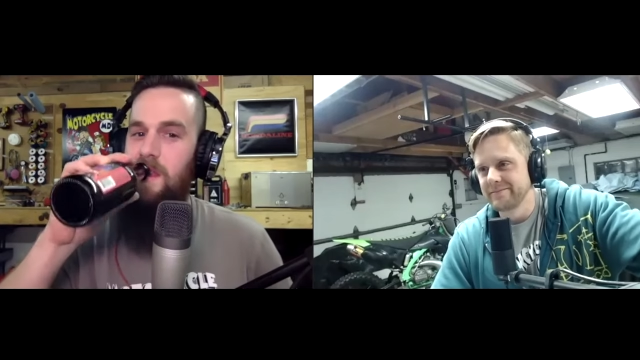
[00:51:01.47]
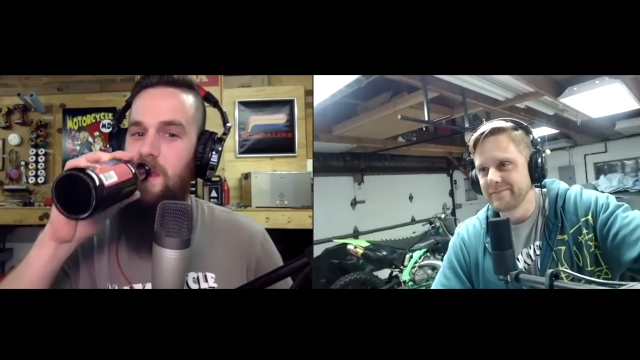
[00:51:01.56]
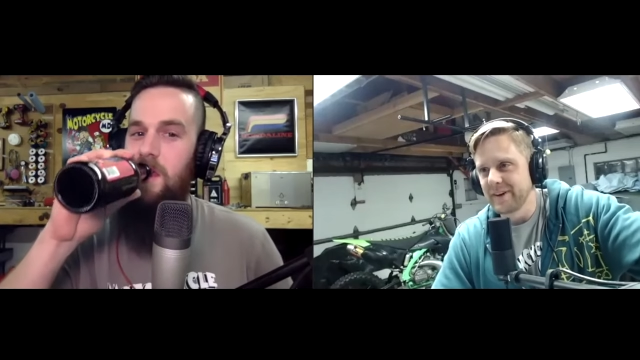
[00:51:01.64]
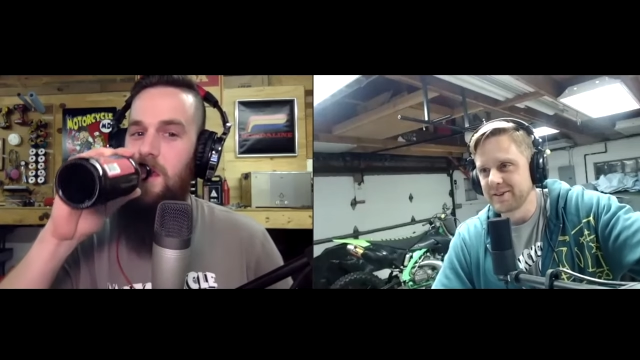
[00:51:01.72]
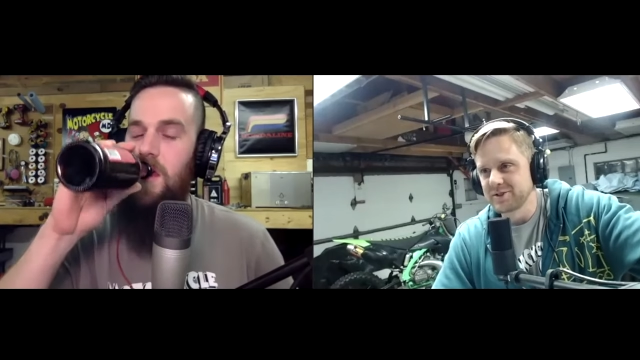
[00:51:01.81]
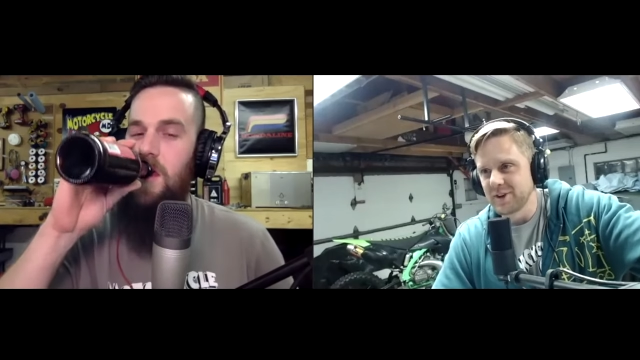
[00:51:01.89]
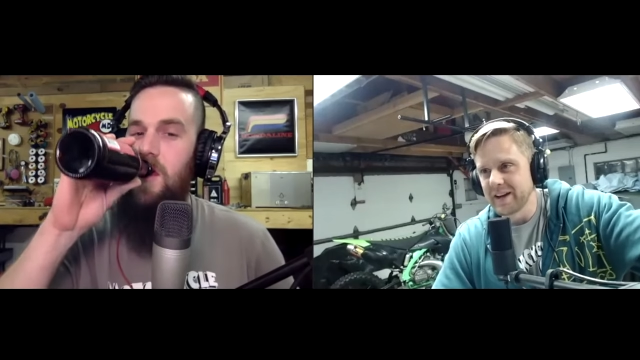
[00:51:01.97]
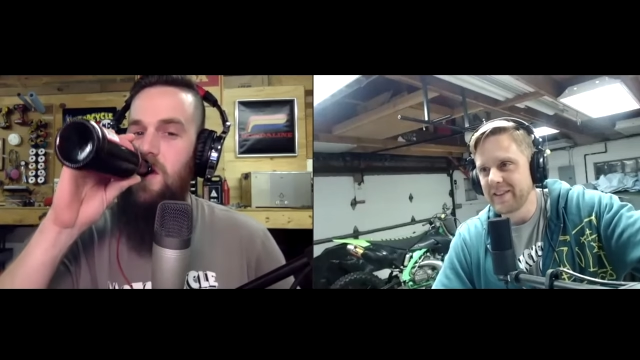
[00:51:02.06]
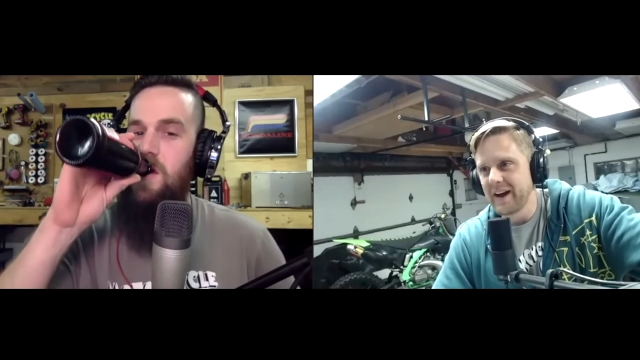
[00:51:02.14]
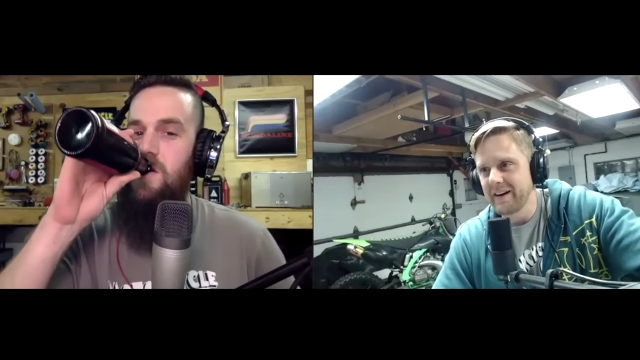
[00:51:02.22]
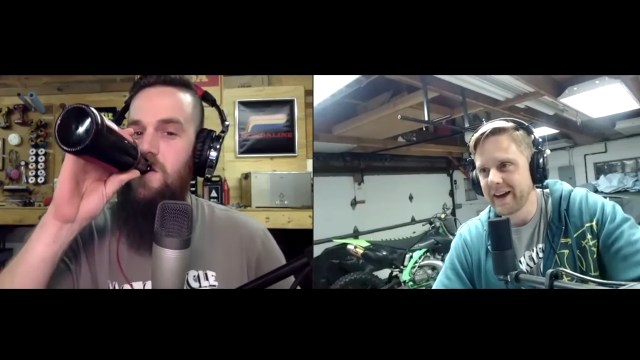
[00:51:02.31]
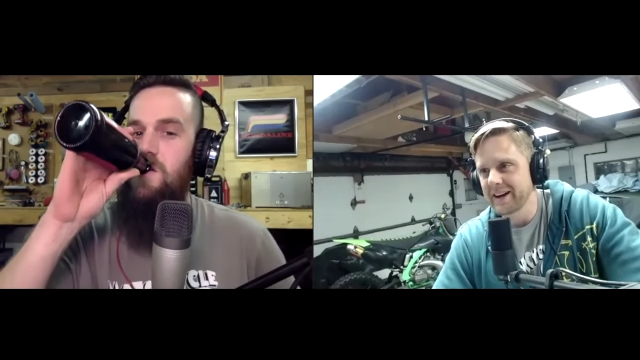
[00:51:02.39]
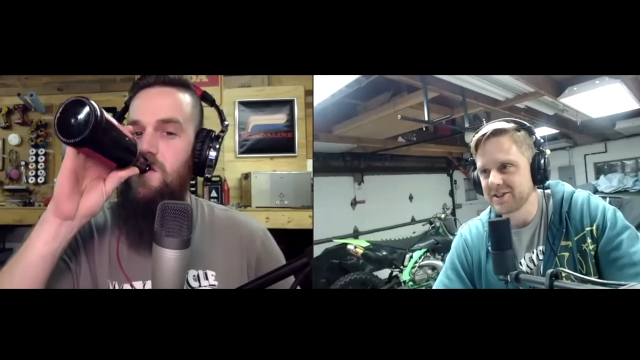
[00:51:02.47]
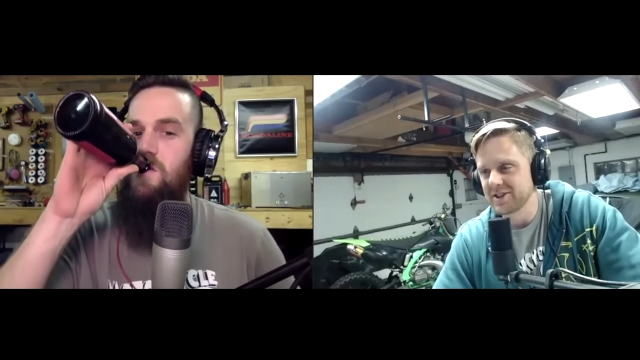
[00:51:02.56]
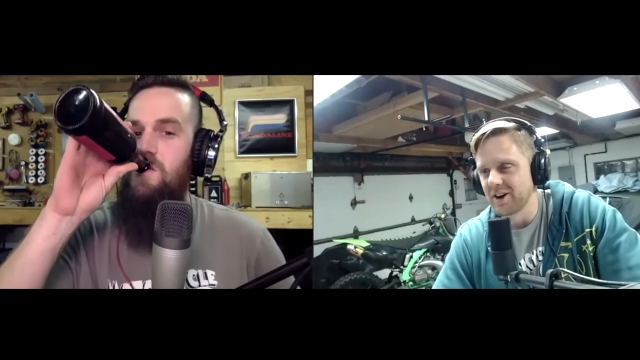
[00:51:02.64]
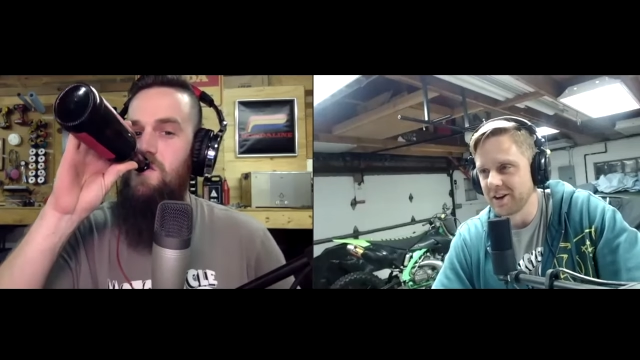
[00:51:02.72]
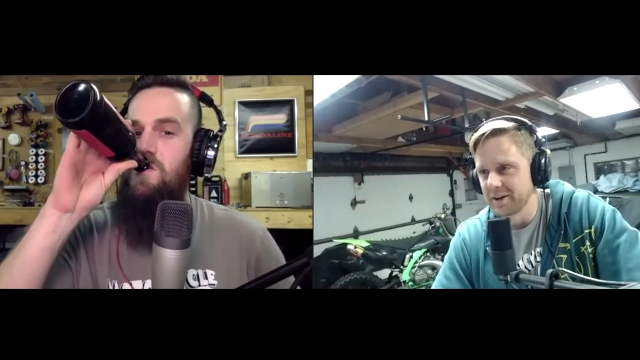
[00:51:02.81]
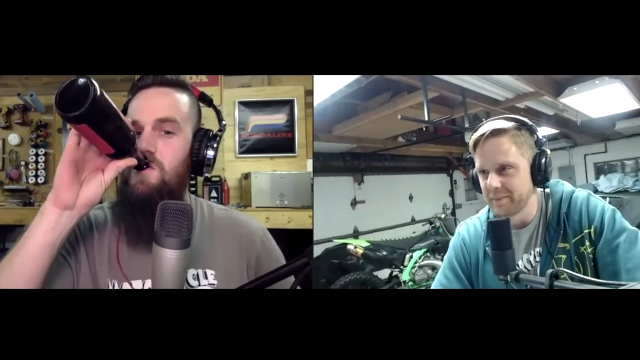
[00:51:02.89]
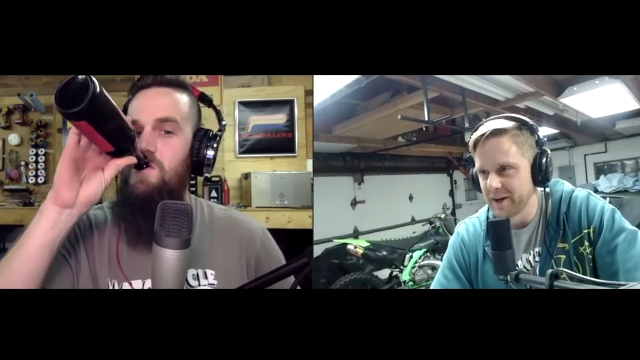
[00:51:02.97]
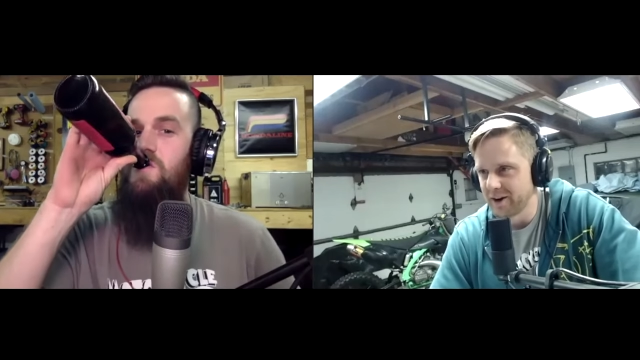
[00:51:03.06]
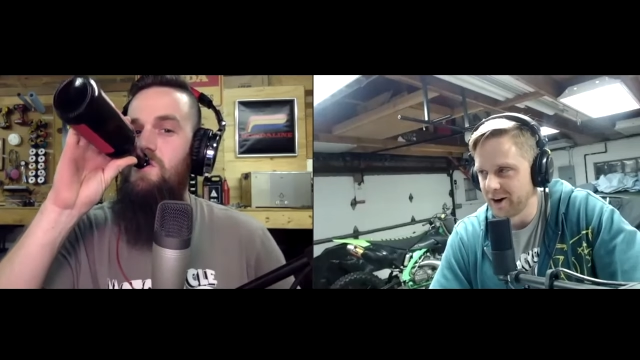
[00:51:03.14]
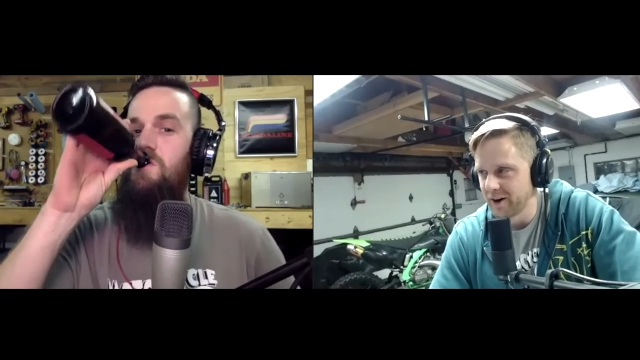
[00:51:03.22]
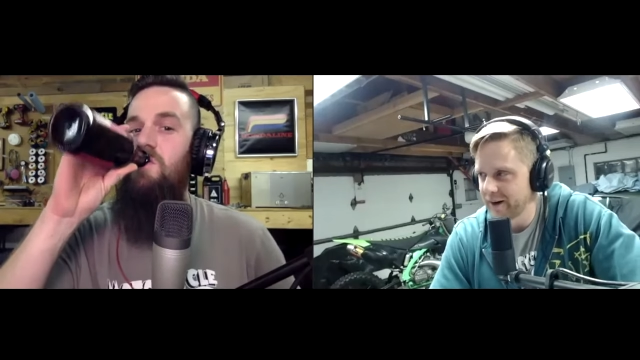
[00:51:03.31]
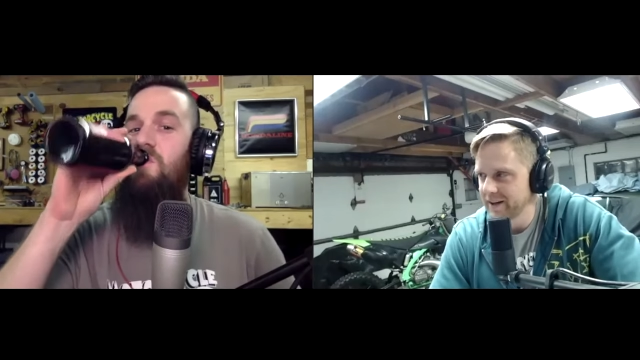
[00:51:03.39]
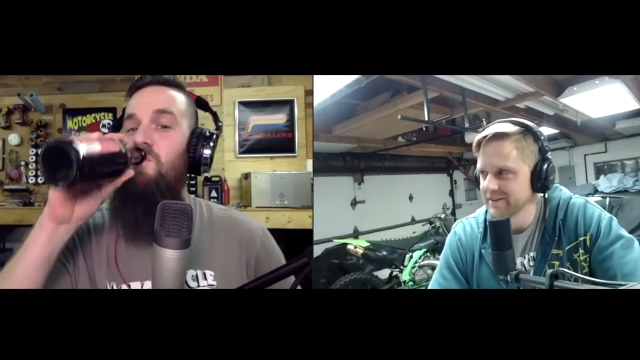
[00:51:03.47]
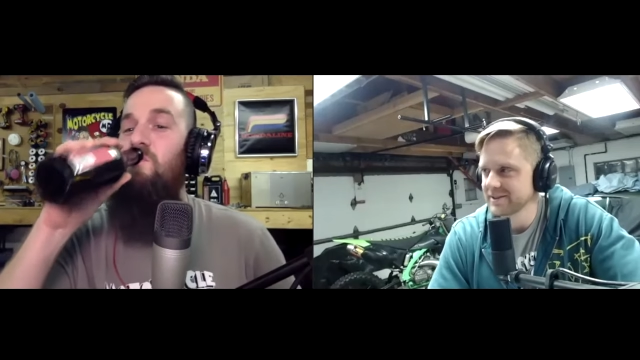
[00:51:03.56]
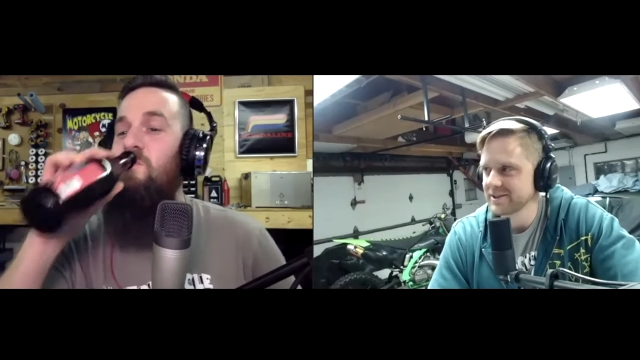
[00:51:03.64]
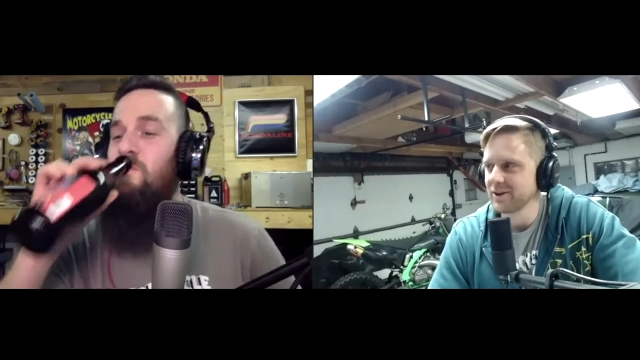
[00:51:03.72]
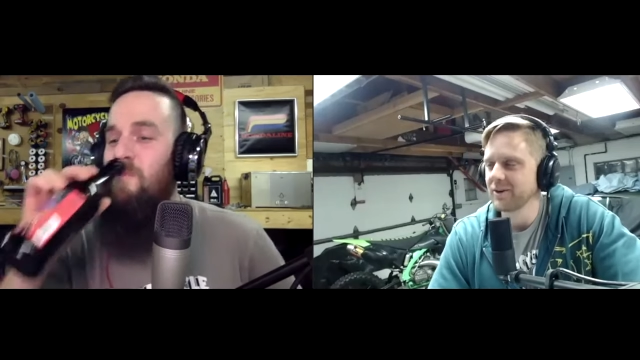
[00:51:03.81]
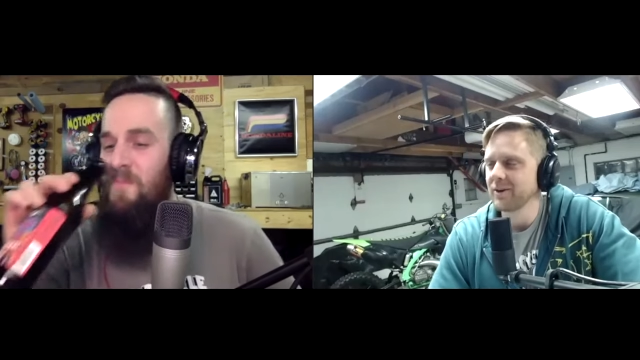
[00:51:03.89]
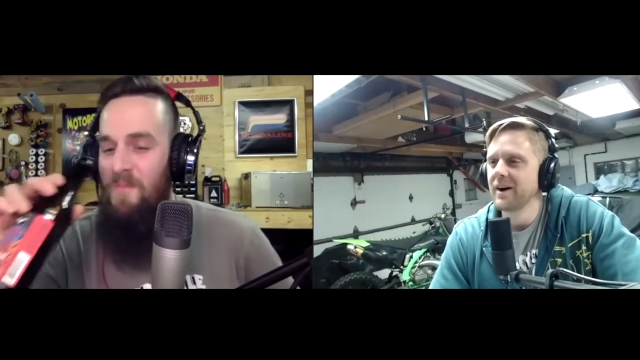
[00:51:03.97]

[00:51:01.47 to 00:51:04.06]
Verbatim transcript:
Speaker 1: So I, now I got a skunk in my car, right? So